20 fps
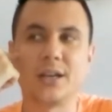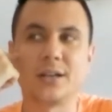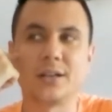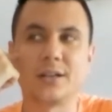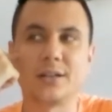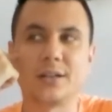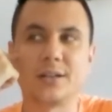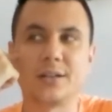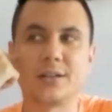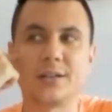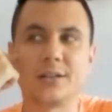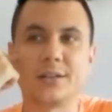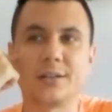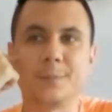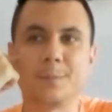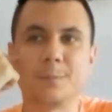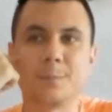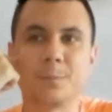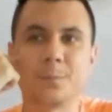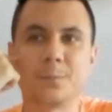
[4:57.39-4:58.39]

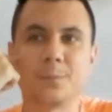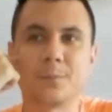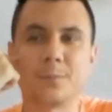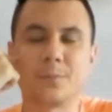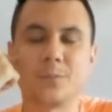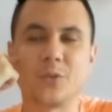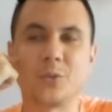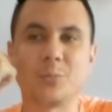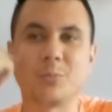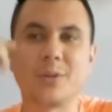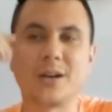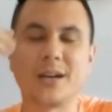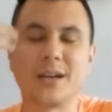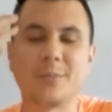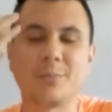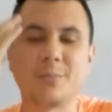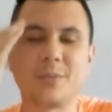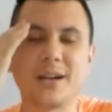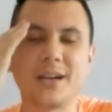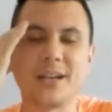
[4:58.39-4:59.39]
um, in my
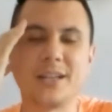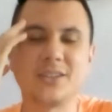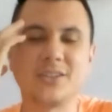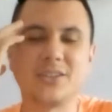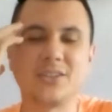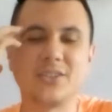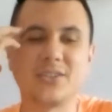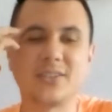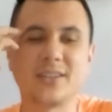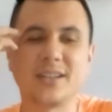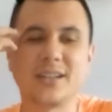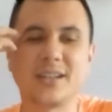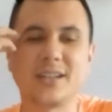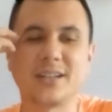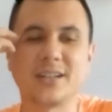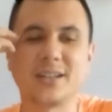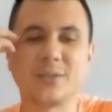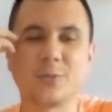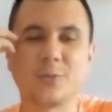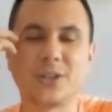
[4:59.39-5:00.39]
mind is
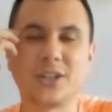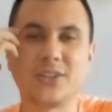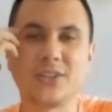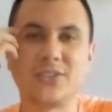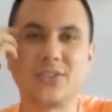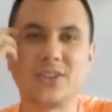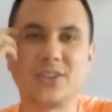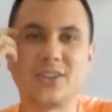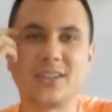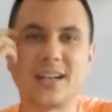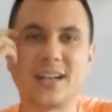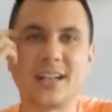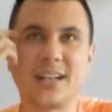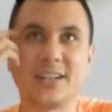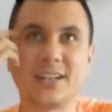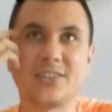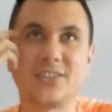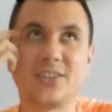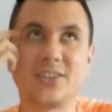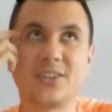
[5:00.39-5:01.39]
like uh, when I see Daleks,